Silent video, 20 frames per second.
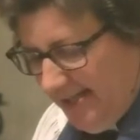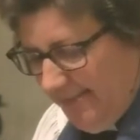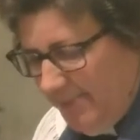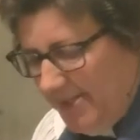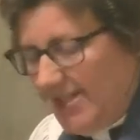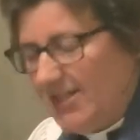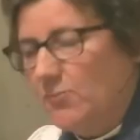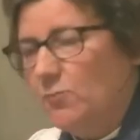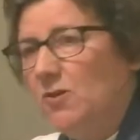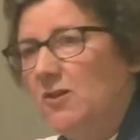
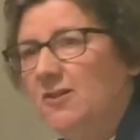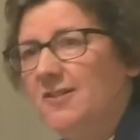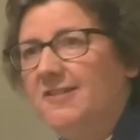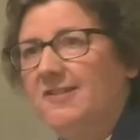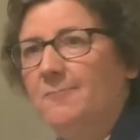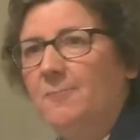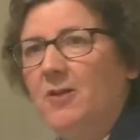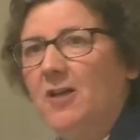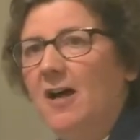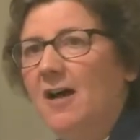but his
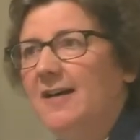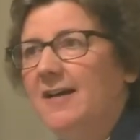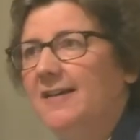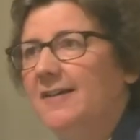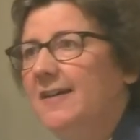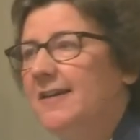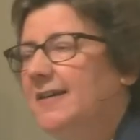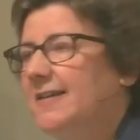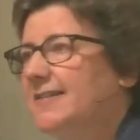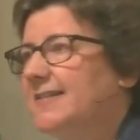words
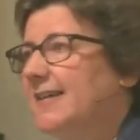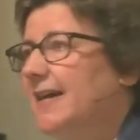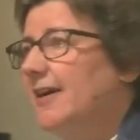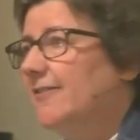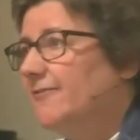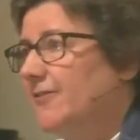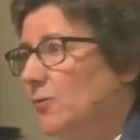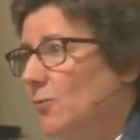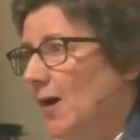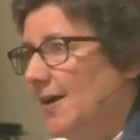apply to
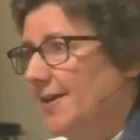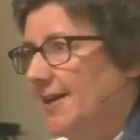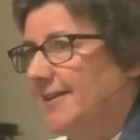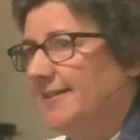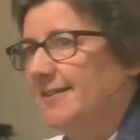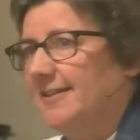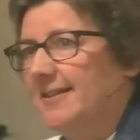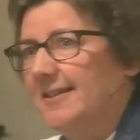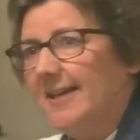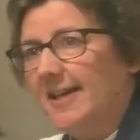everyone, I
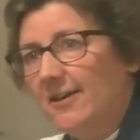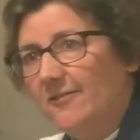think,